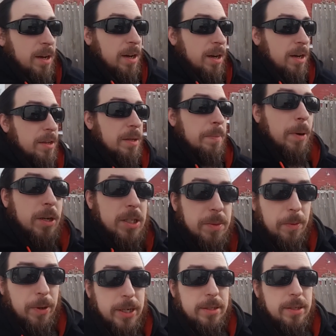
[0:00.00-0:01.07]
are the parts
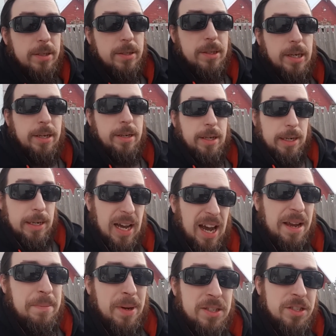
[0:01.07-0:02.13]
prices, and
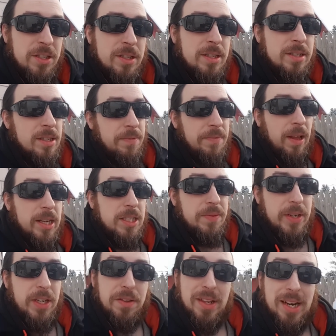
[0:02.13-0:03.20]
I mentioned this in the last
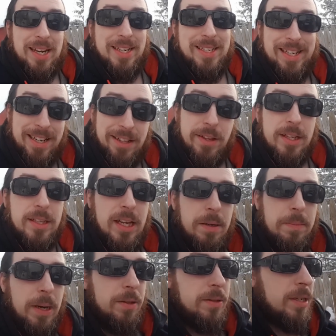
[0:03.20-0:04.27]
video that I didn't like that
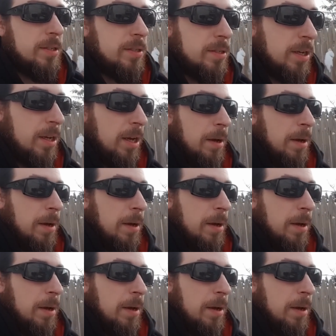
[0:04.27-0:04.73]
about this,